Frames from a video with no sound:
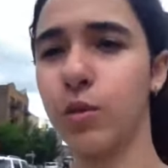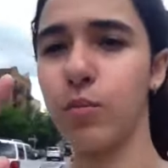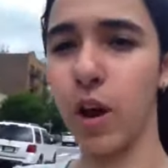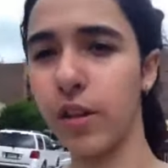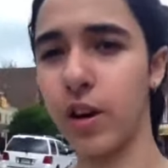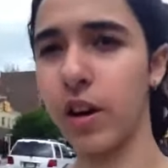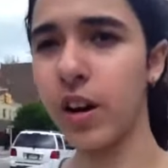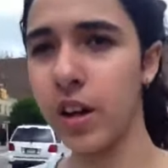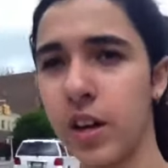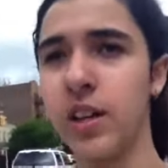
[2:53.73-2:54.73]
brother.
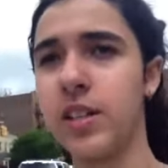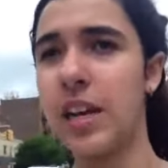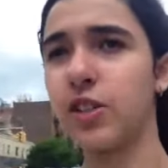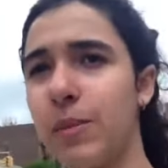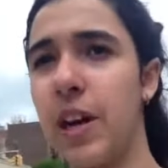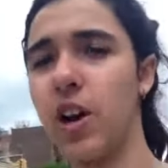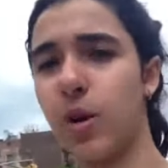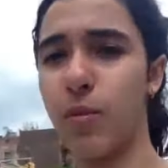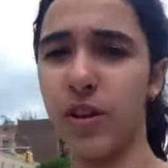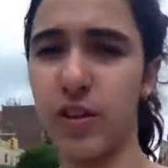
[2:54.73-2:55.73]
He's actually my
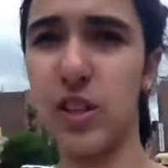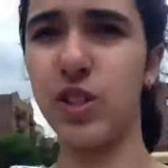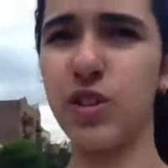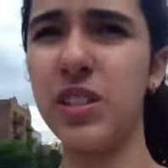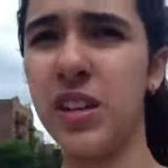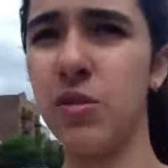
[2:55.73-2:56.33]
younger brother. He's 13